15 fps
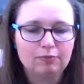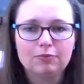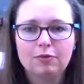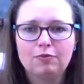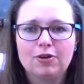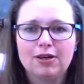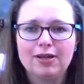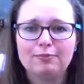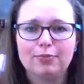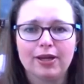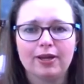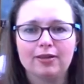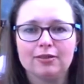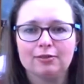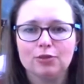Really
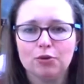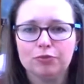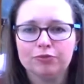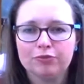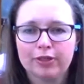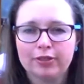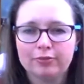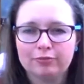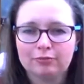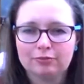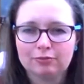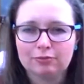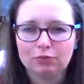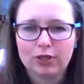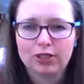big comfy
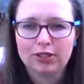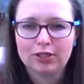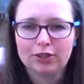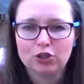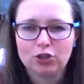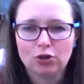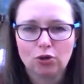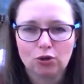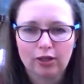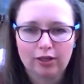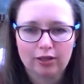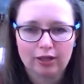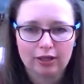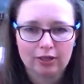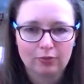winter shawl, I
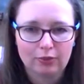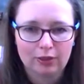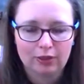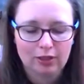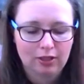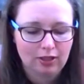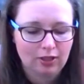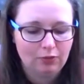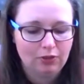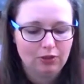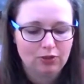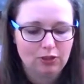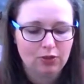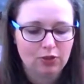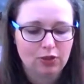think, with the
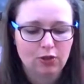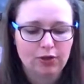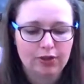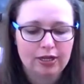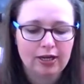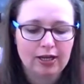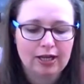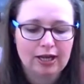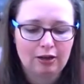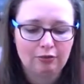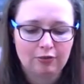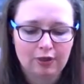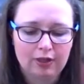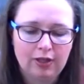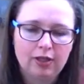two. So then I'll
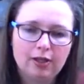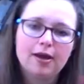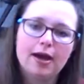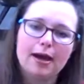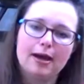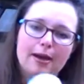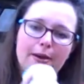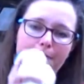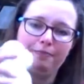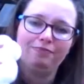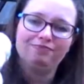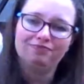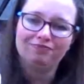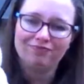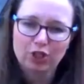have
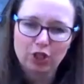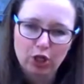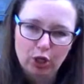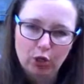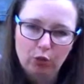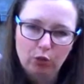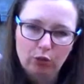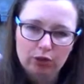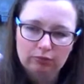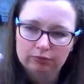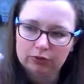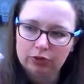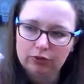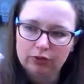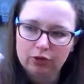two
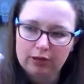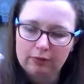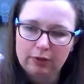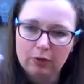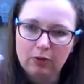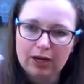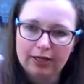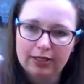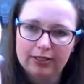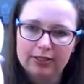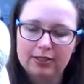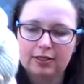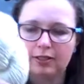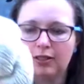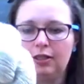sort of creamy
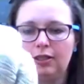whites.